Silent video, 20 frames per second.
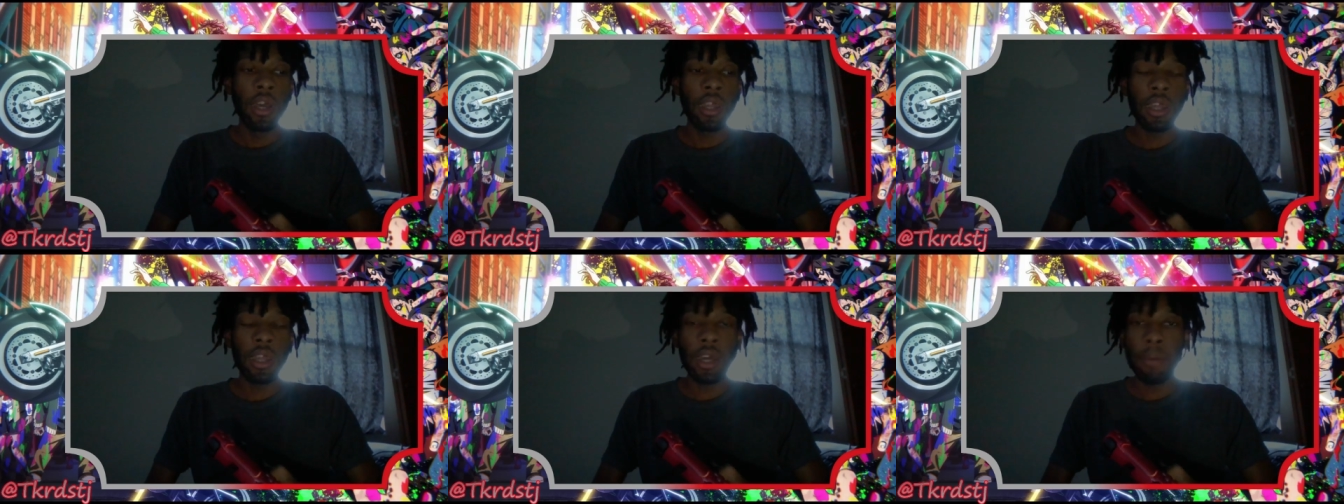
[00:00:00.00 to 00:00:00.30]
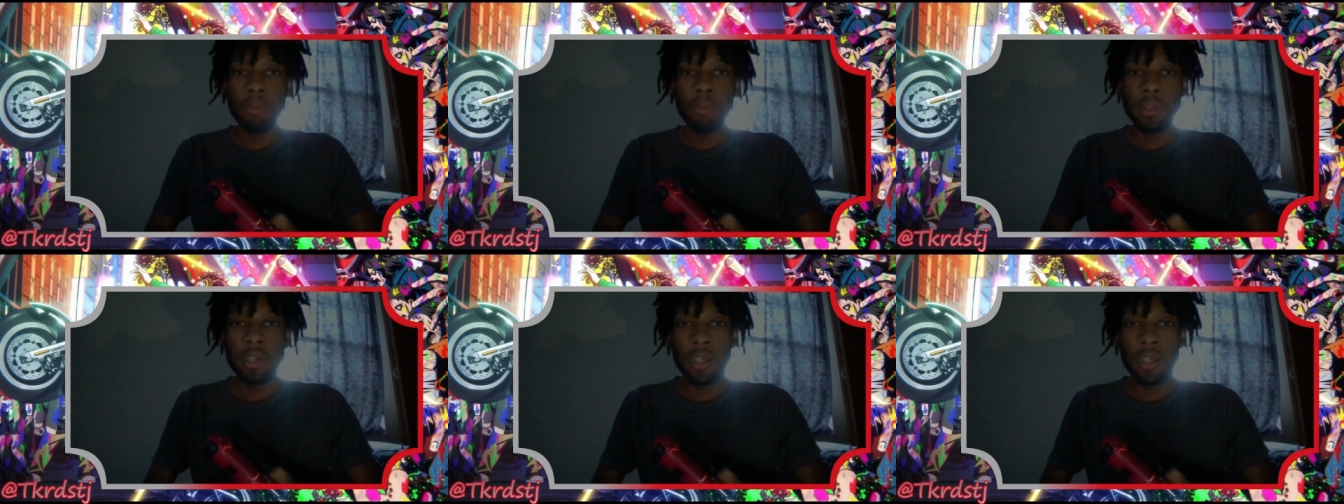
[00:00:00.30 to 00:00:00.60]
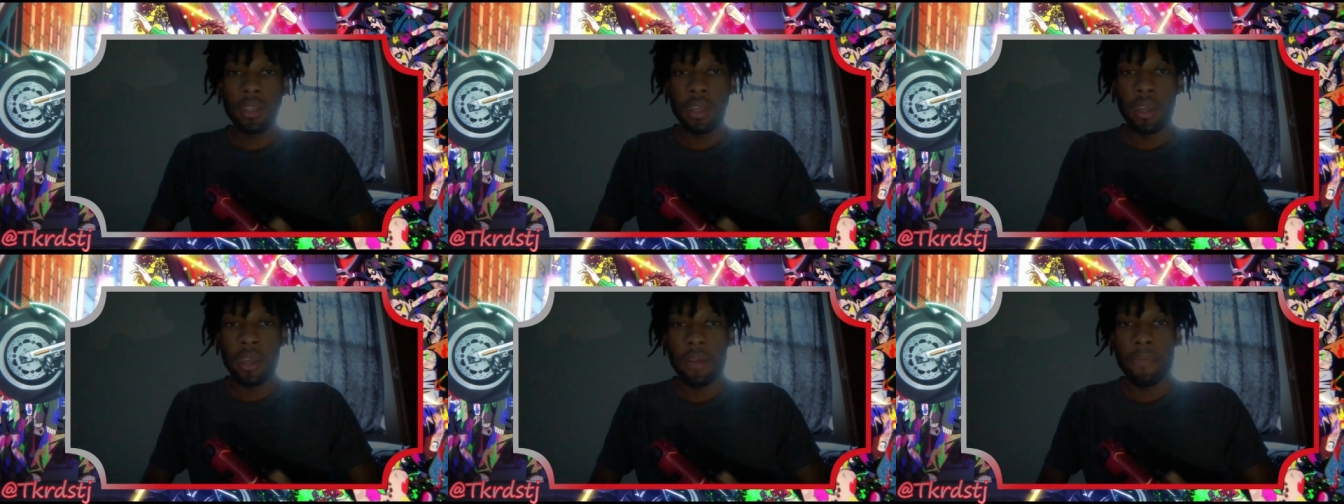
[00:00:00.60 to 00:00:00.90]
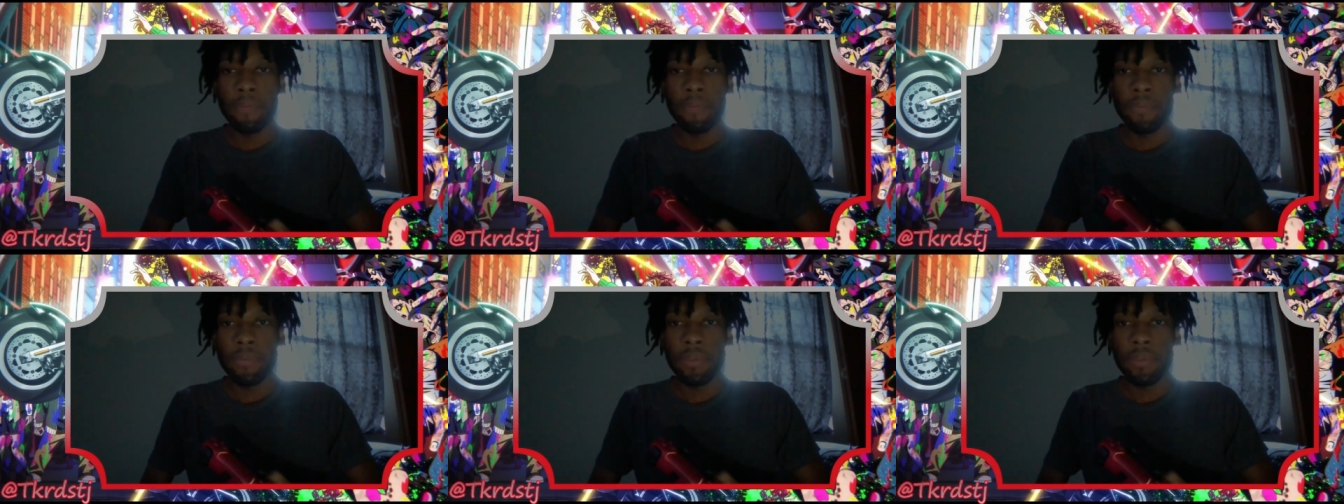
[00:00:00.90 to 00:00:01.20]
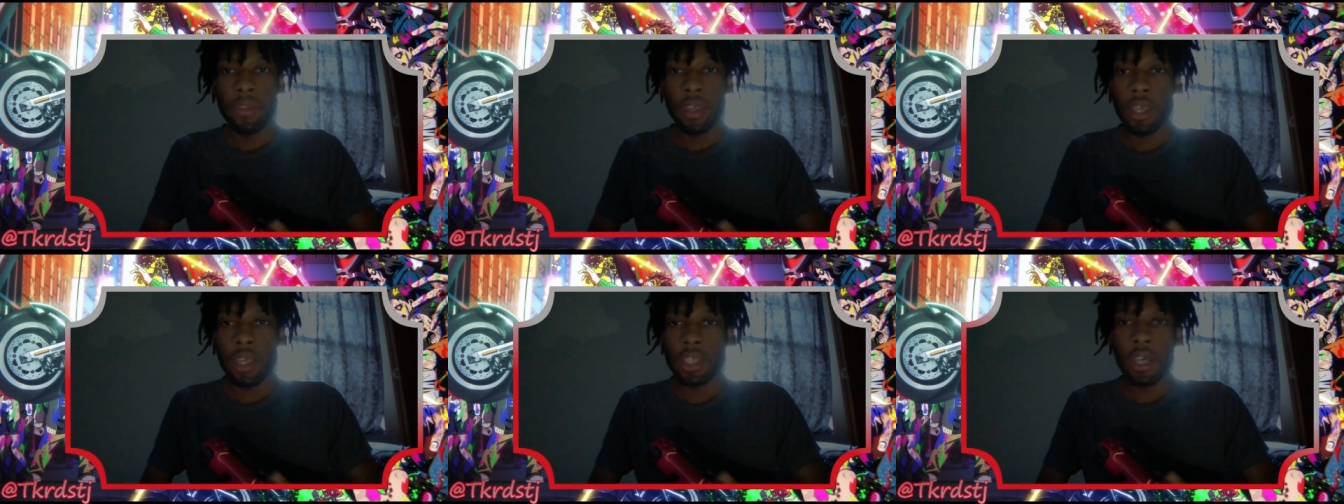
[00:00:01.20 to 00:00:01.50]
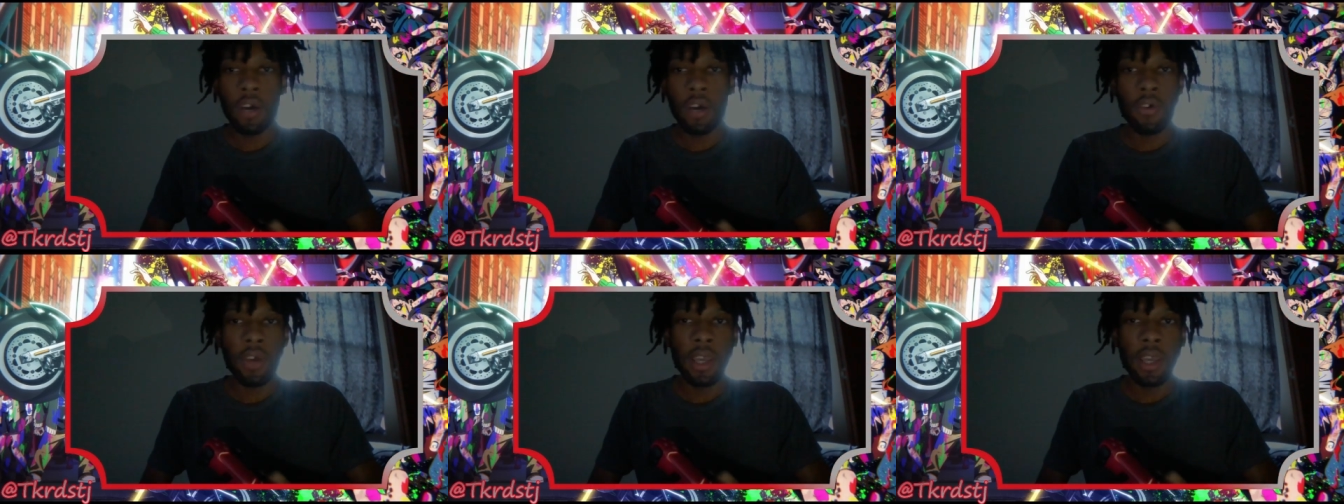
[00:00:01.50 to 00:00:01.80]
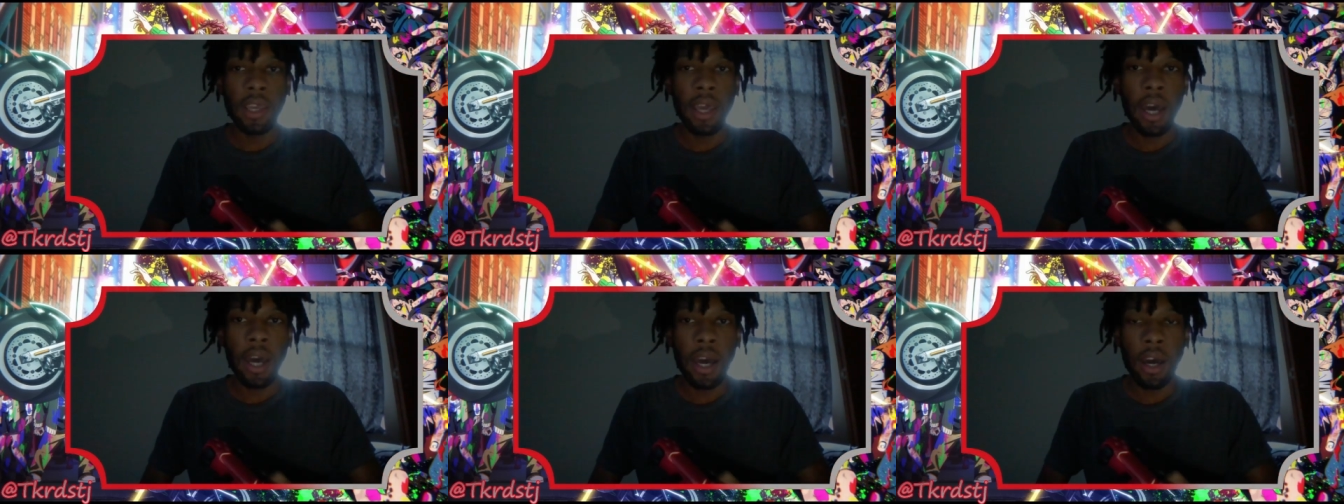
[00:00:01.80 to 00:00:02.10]
Like I predicted, because I
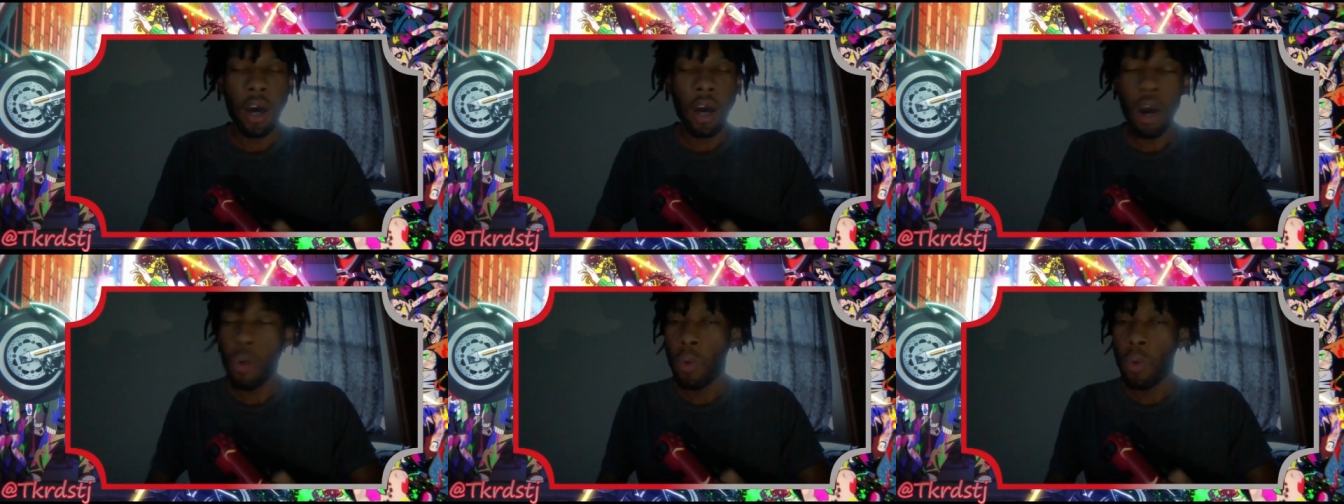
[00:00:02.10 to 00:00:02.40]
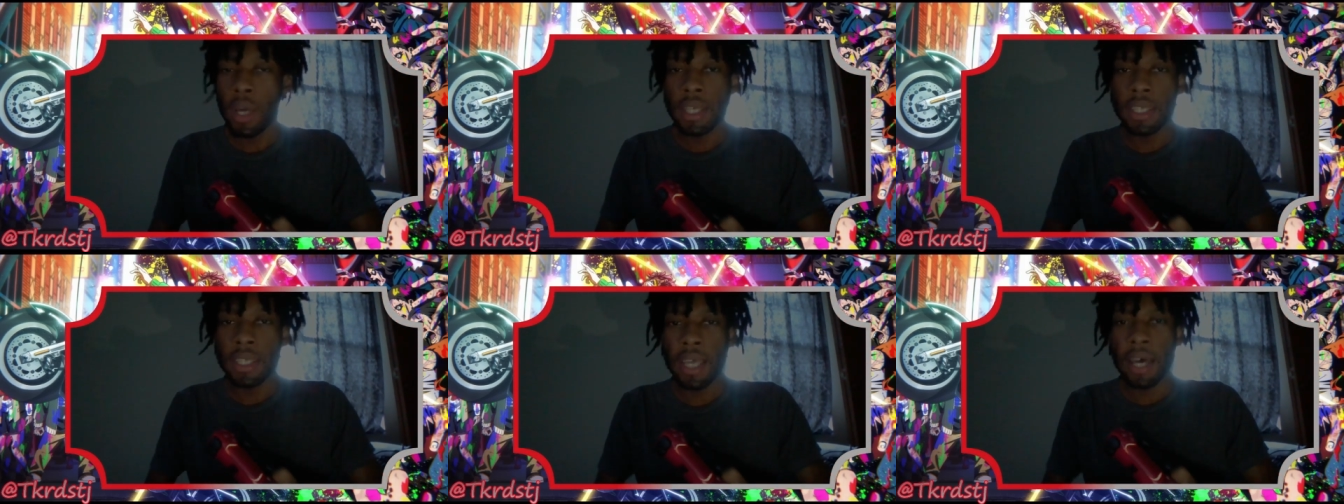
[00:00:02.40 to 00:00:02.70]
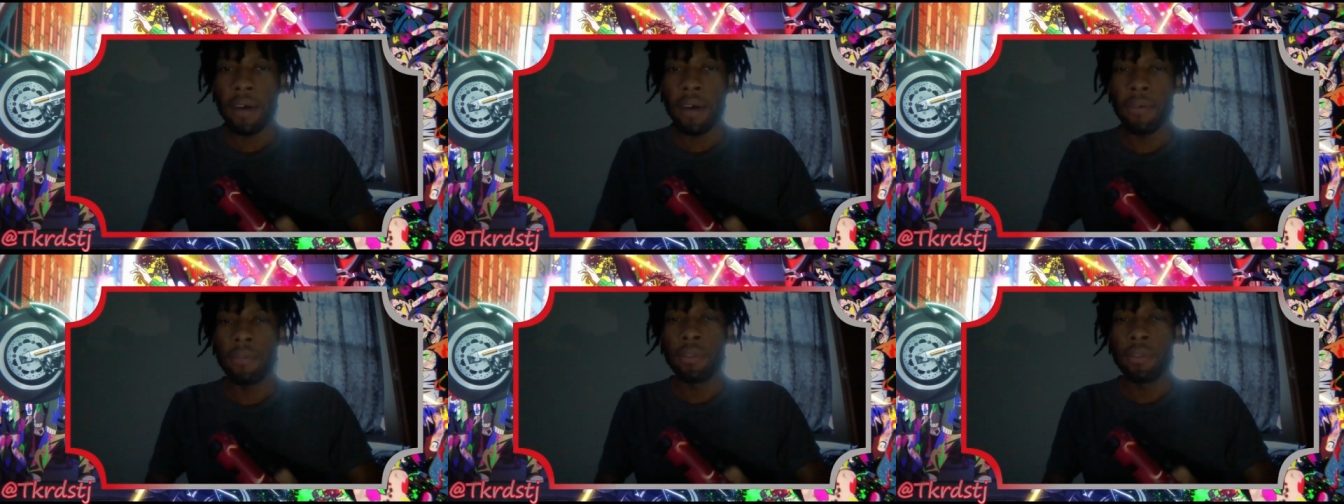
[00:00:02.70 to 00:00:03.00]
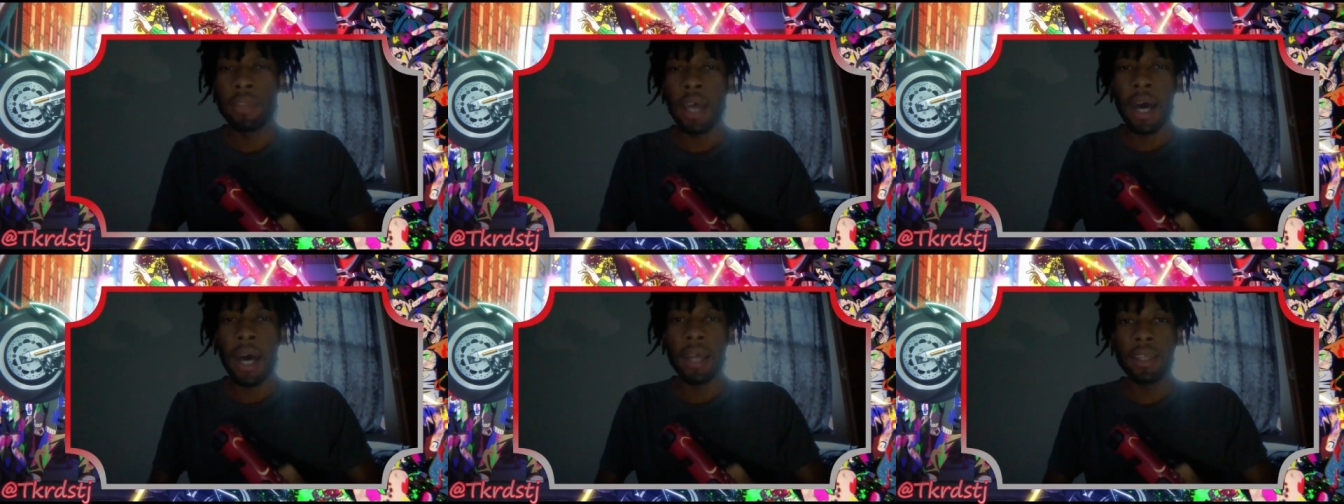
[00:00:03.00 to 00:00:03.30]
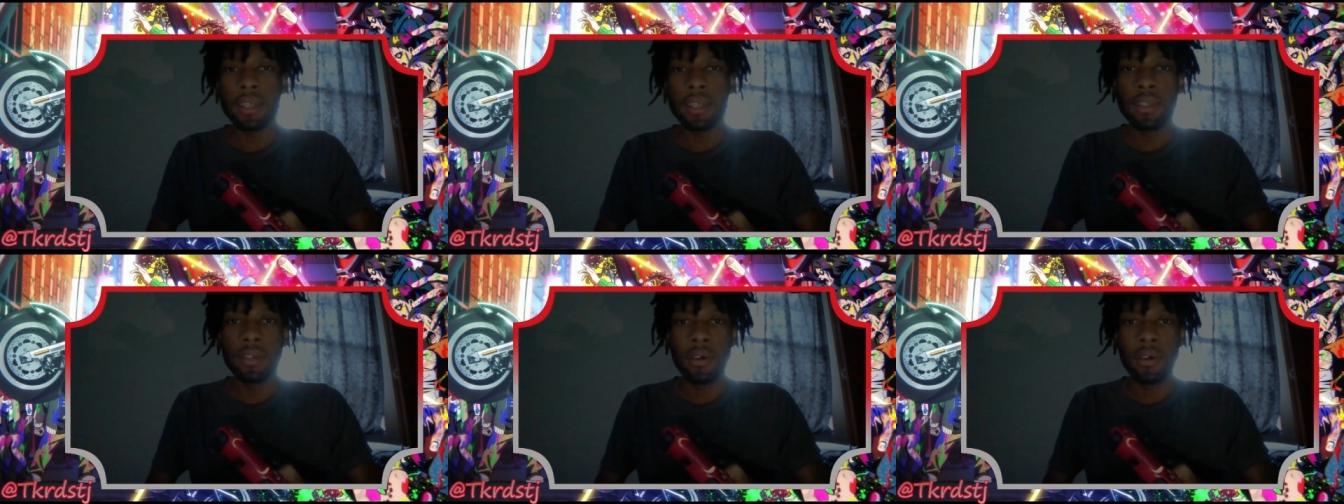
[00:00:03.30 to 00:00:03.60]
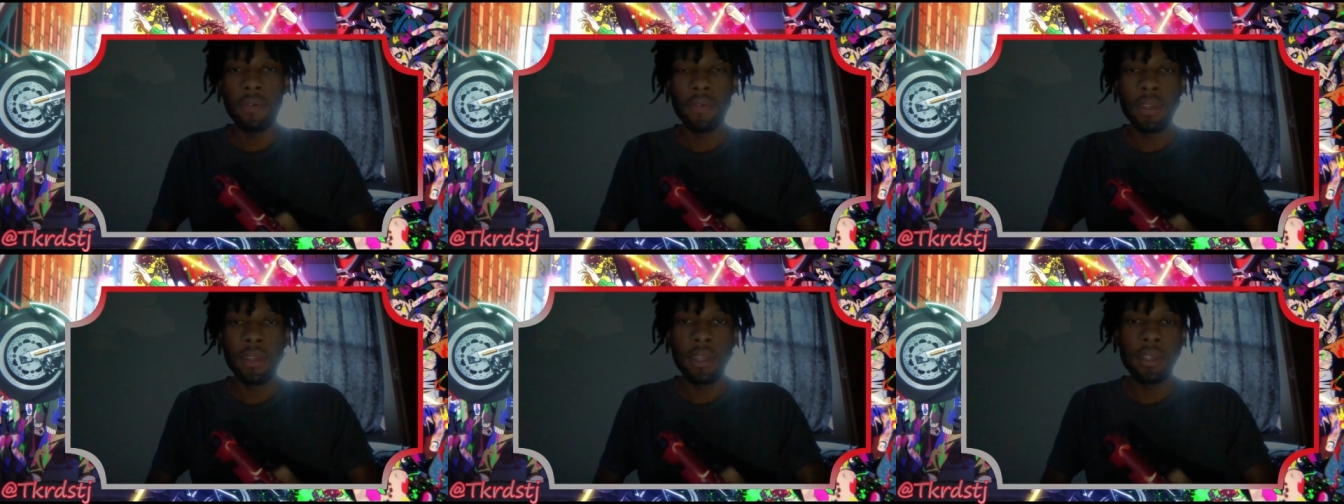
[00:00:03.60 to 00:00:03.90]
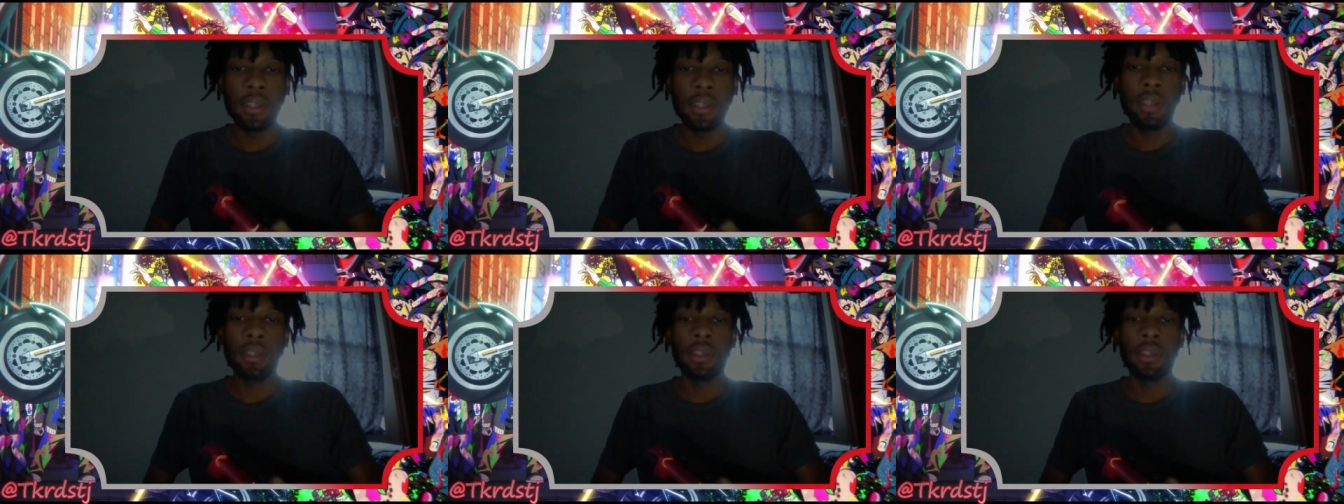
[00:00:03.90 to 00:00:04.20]
already always have the hottest stuff in the
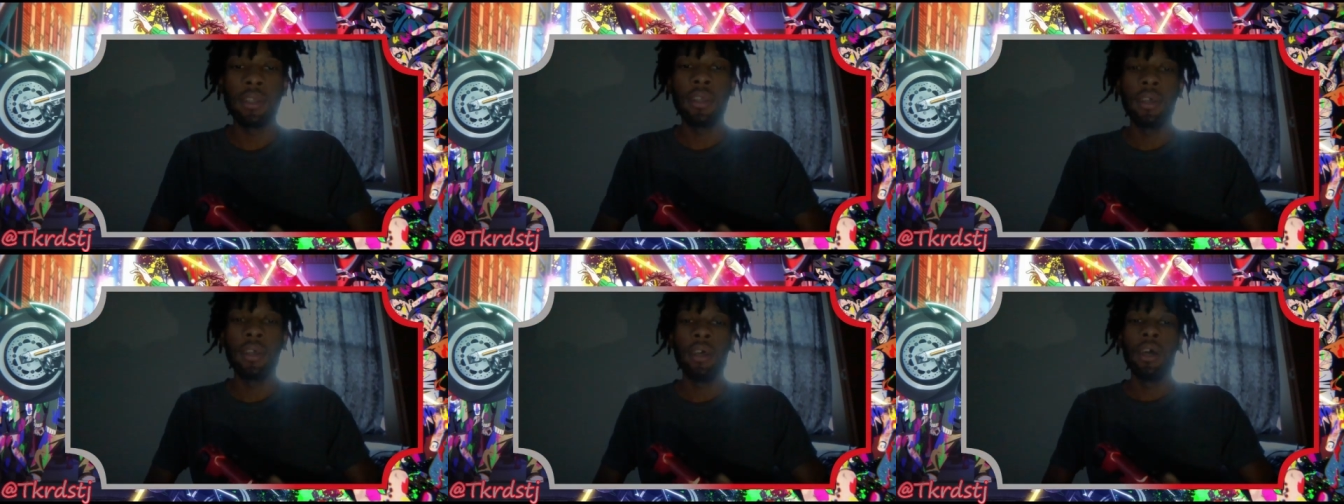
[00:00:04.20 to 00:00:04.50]
season.